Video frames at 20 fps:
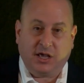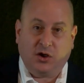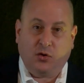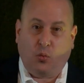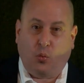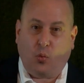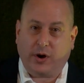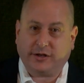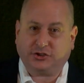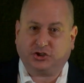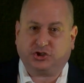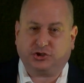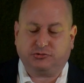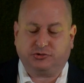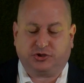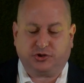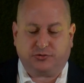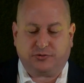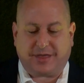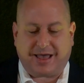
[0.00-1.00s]
Once you
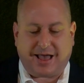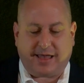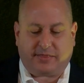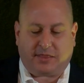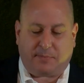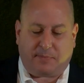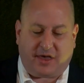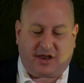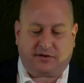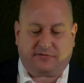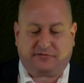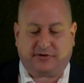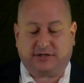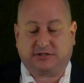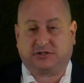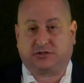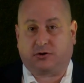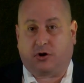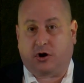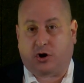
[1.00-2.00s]
do that, the
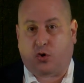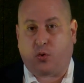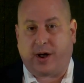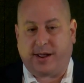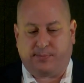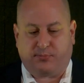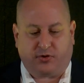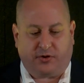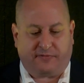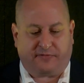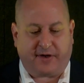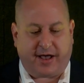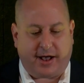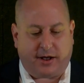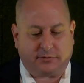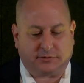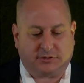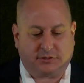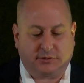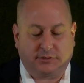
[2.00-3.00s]
benefits are quite
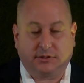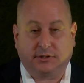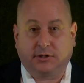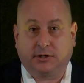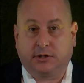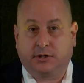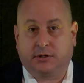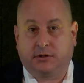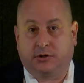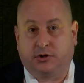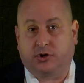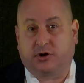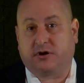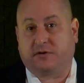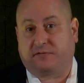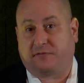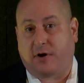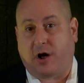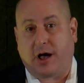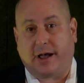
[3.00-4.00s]
profound. You're going
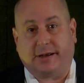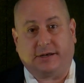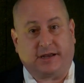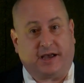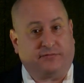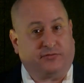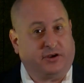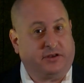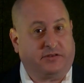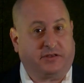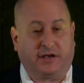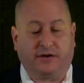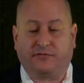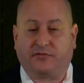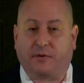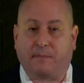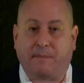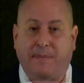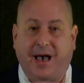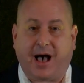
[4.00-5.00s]
to find everything
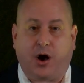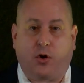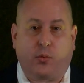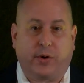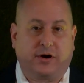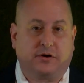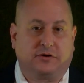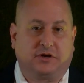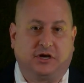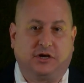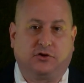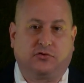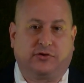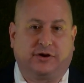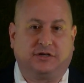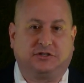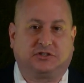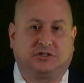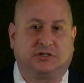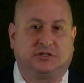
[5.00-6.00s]
from malware
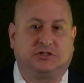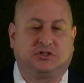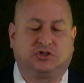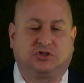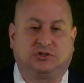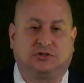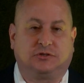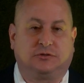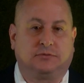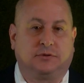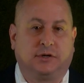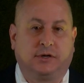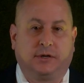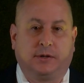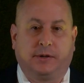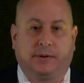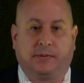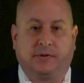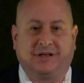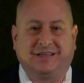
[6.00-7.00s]
decreases to
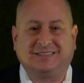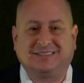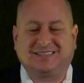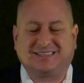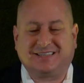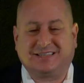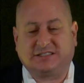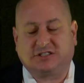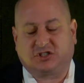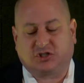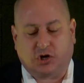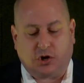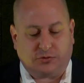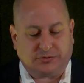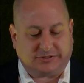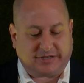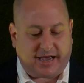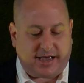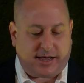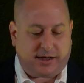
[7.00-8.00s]
incidents go
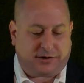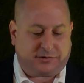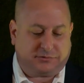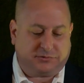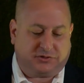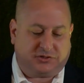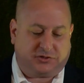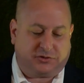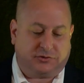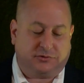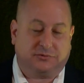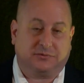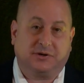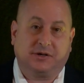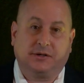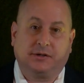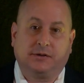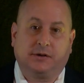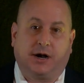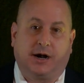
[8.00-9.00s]
down to
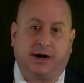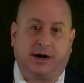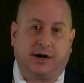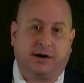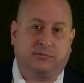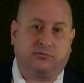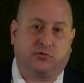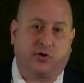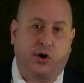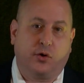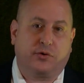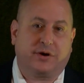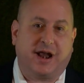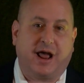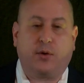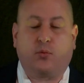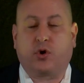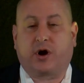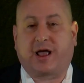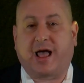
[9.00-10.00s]
rogue
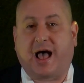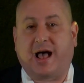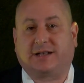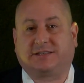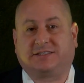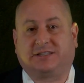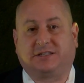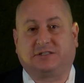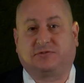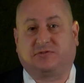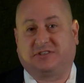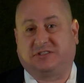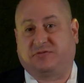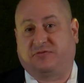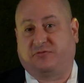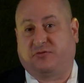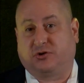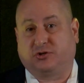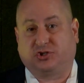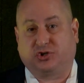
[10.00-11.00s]
network access is
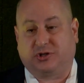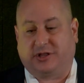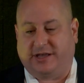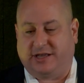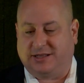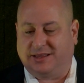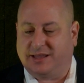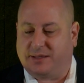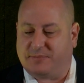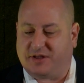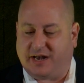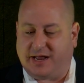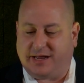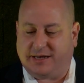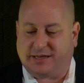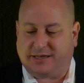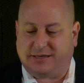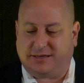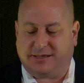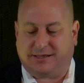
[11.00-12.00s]
virtually
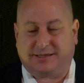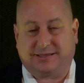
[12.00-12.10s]
eliminated.